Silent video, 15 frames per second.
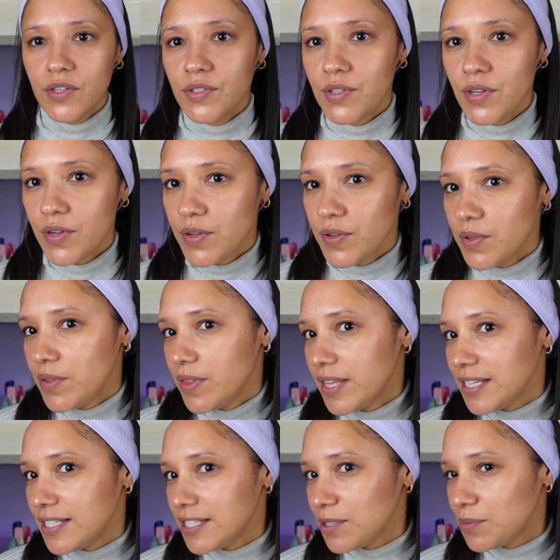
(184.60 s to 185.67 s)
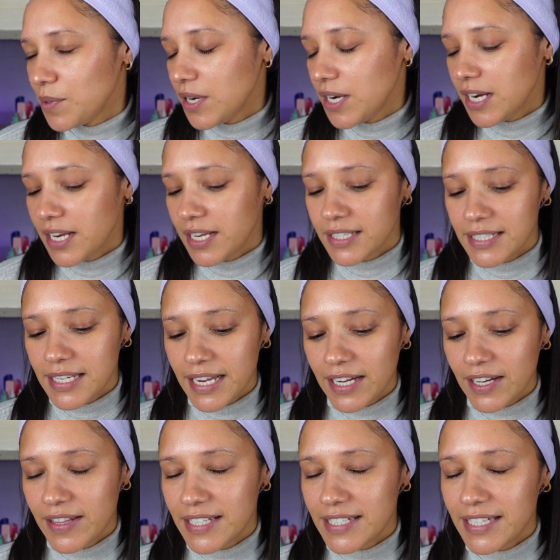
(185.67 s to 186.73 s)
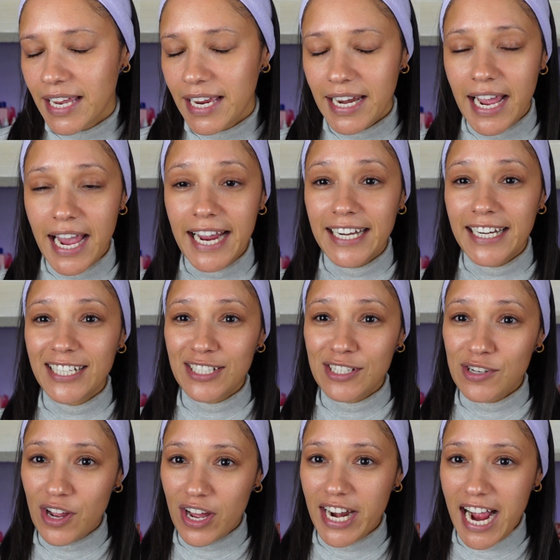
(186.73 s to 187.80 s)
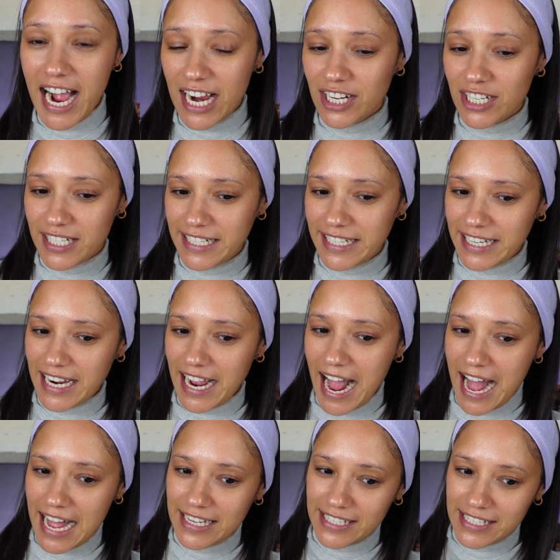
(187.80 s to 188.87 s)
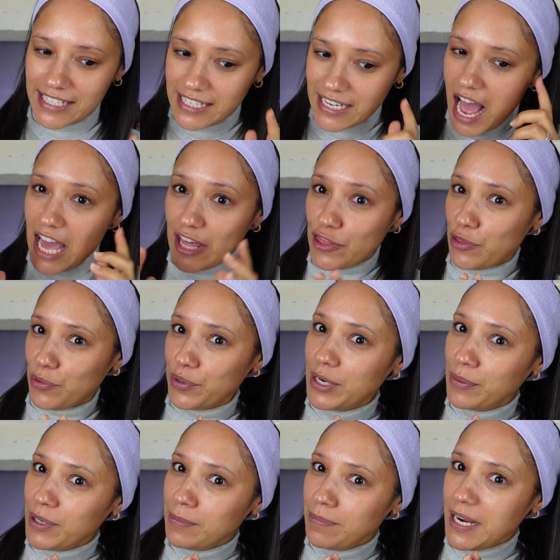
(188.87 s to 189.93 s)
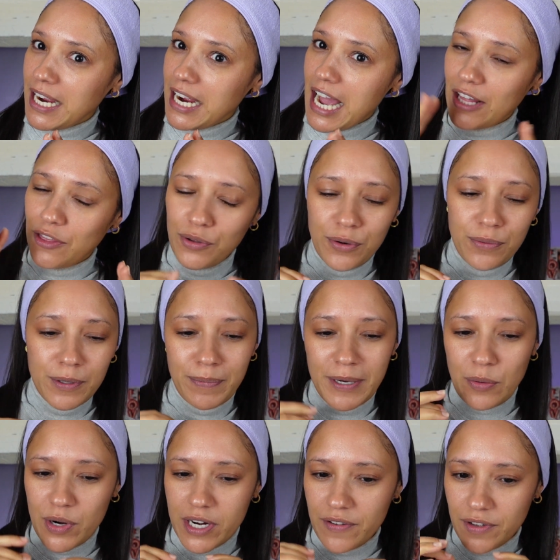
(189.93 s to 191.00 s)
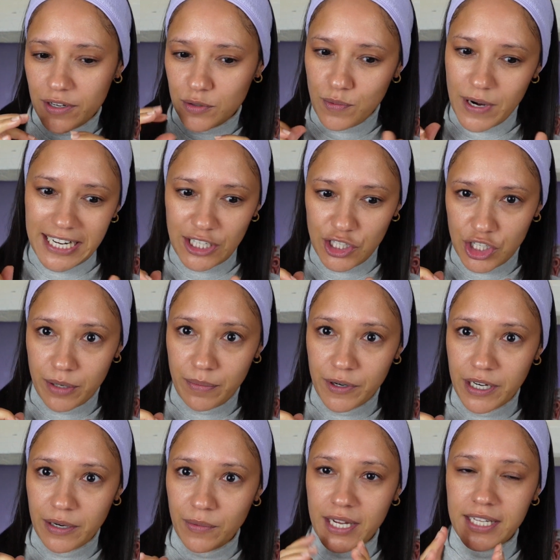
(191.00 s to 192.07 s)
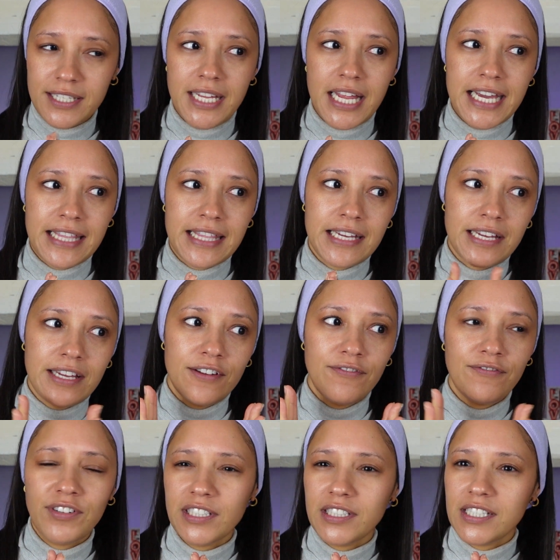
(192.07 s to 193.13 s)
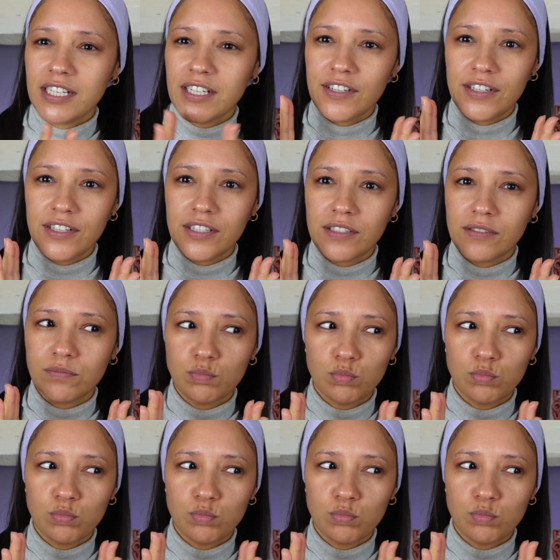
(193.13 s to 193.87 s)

So this is what it looks like on the skin. It is not actually as I thought it would be. I thought it would be one of those really shimmery ones like the filter,